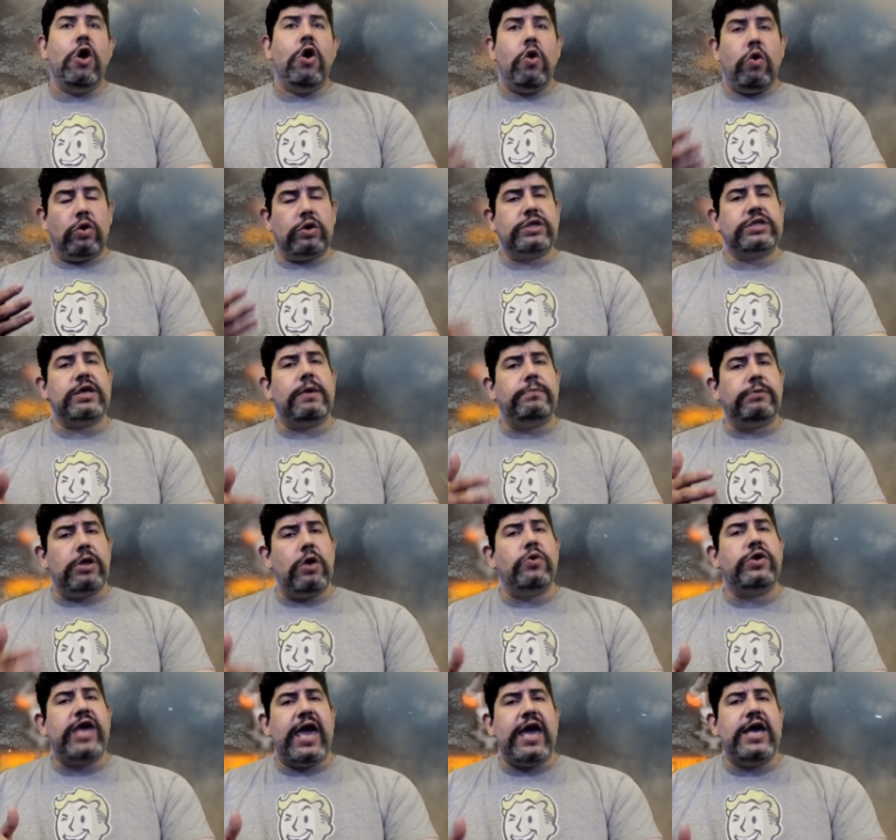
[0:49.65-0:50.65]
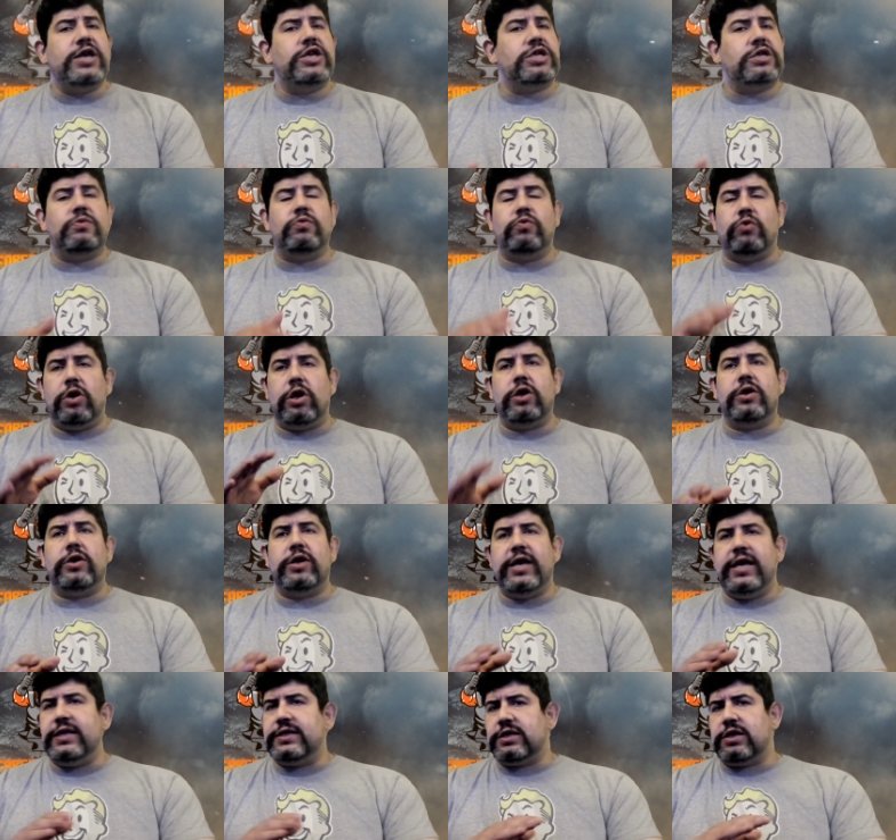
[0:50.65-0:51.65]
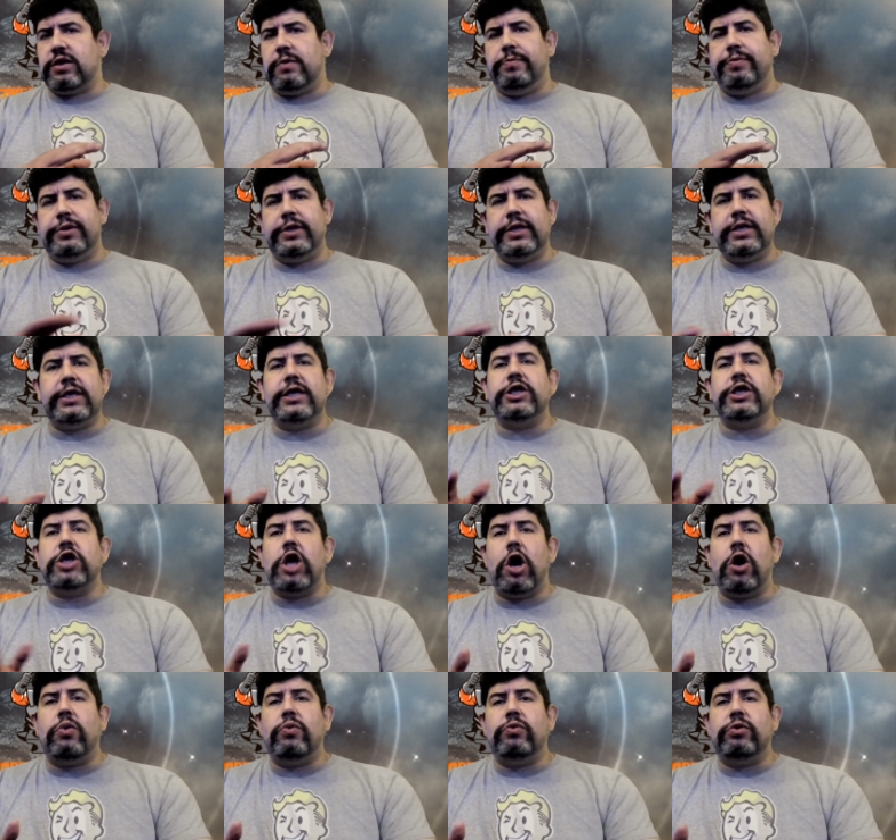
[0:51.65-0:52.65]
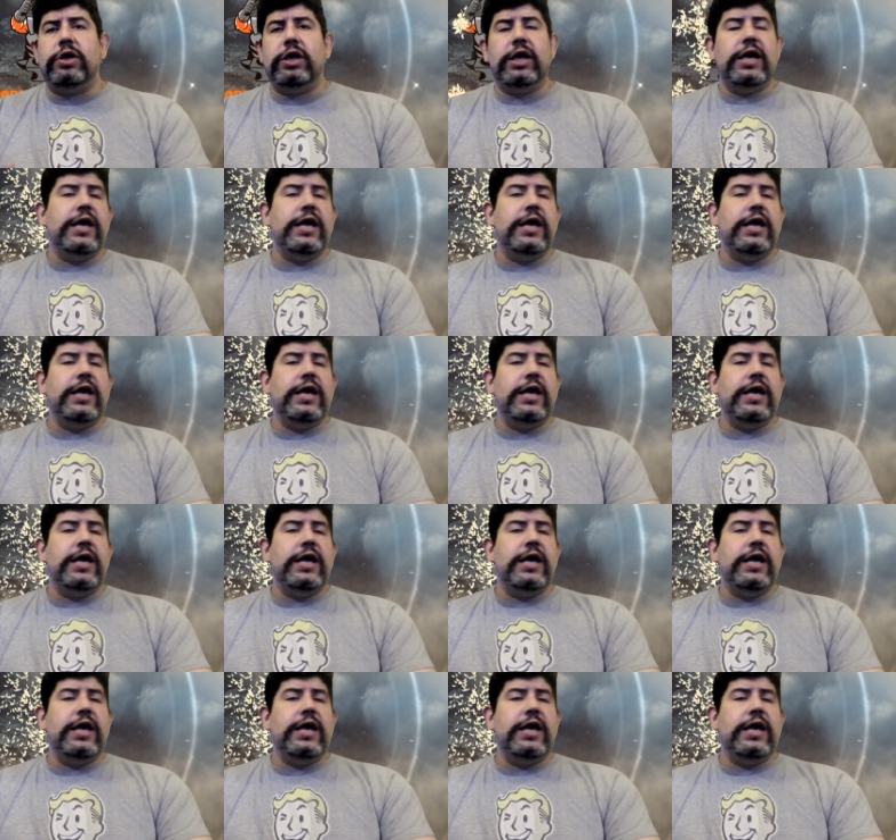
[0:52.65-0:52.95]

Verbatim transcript: or some location where it's completely known,